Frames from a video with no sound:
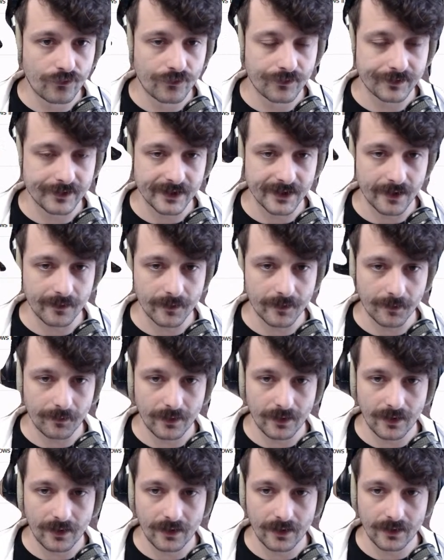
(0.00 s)

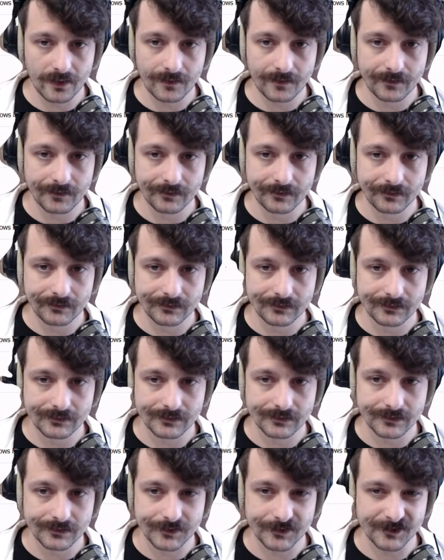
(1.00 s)
to
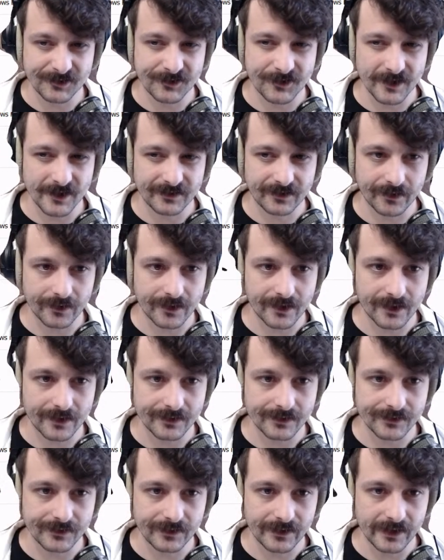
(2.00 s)
adjust the
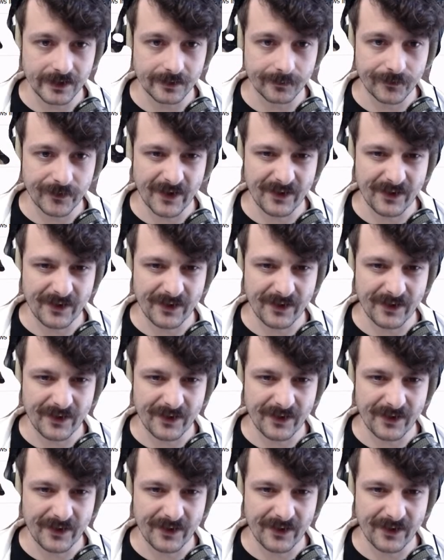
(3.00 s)
color schemes.